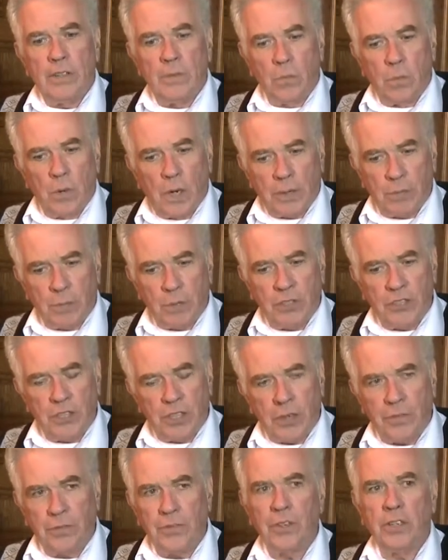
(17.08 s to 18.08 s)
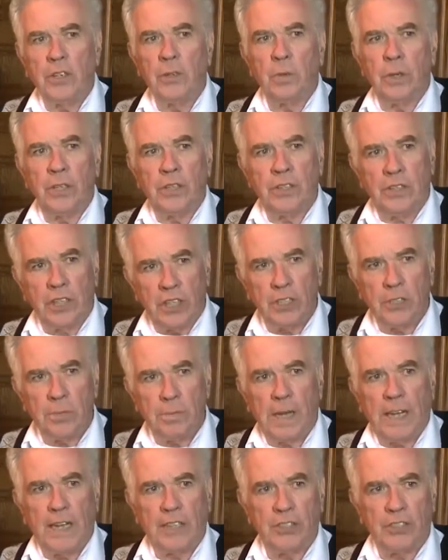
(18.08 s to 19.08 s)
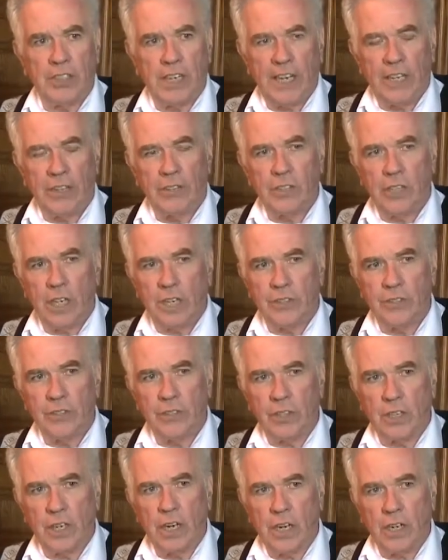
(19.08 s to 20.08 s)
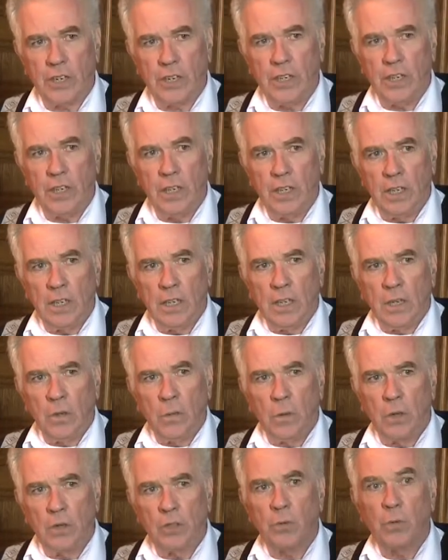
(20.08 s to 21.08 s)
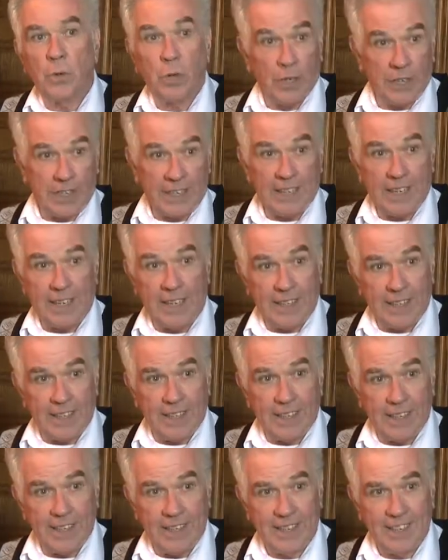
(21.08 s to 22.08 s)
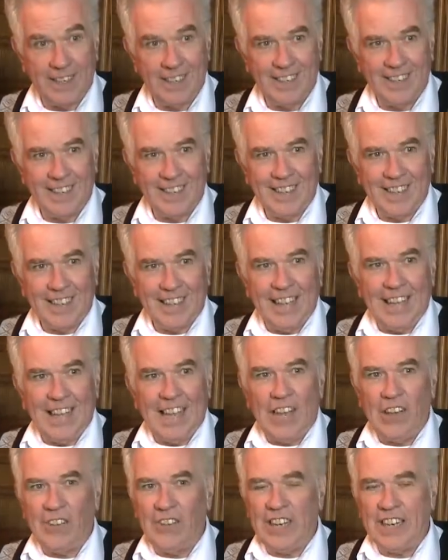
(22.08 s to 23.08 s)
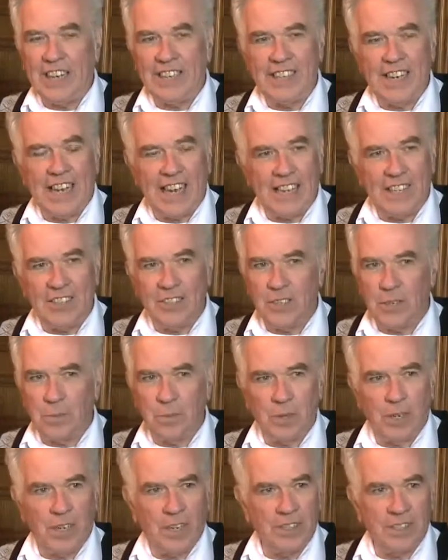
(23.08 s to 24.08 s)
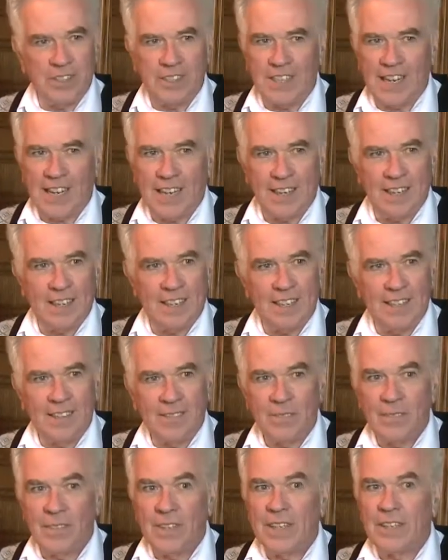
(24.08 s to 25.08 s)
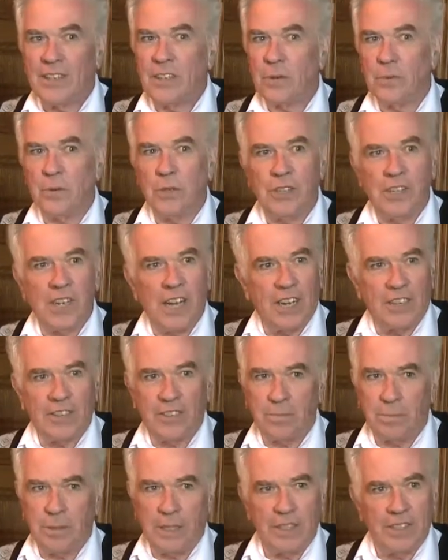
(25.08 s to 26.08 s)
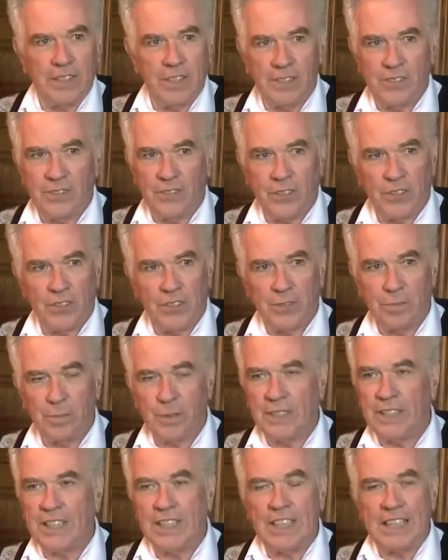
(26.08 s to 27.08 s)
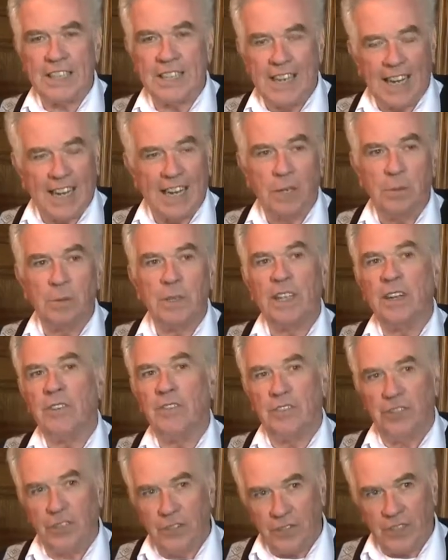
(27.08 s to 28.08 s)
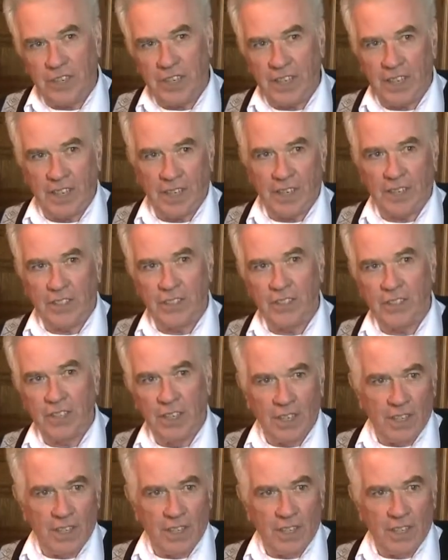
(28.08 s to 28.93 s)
What was different with this man's death, Jonathan Corrie, was where he died. If he had died somewhere out in Tala, there would not have been this fuss, but that he died within 50 yards